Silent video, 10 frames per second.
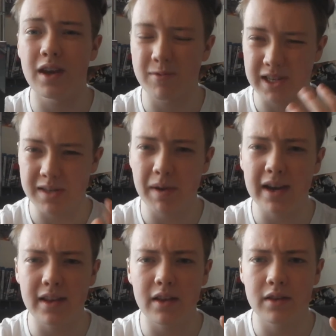I was
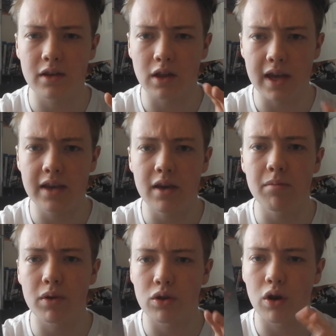expecting to like it,
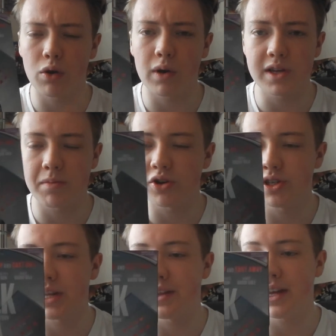but not quite as much as
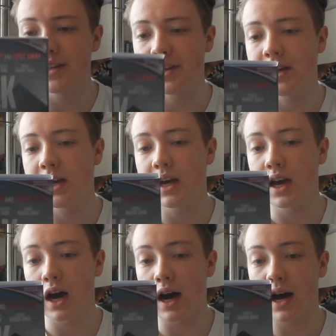I did.
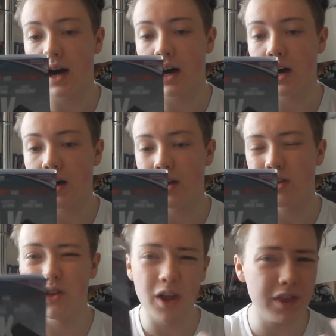
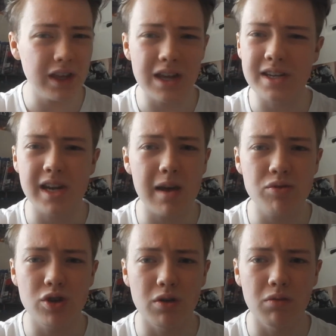Nothing
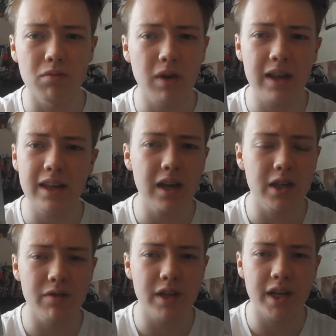exceptional at the end
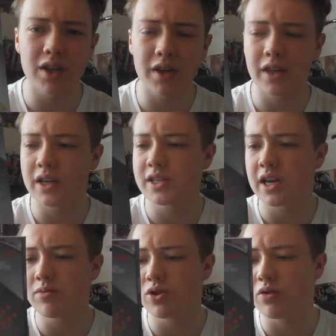of the day. Nothing
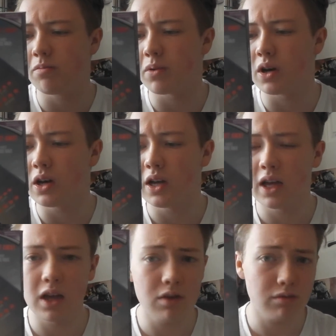exceptional, but
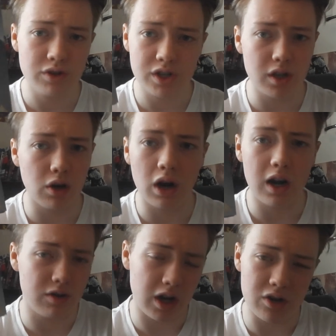just
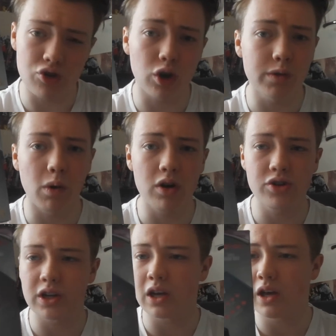I enjoyed
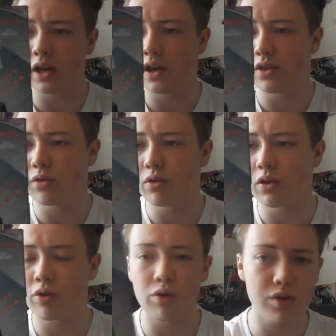watching it through and
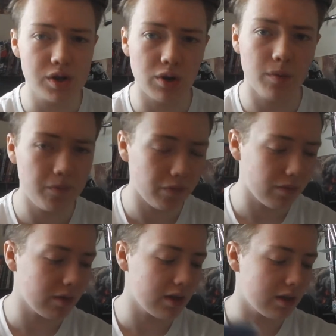through. So
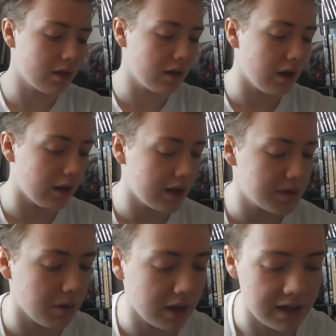yeah, that's
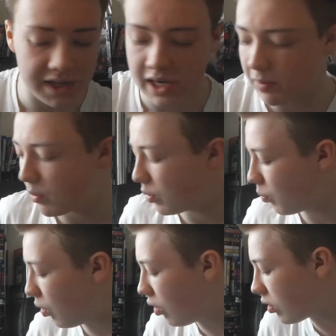what I can say about The
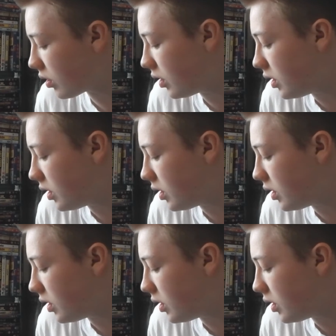Walk.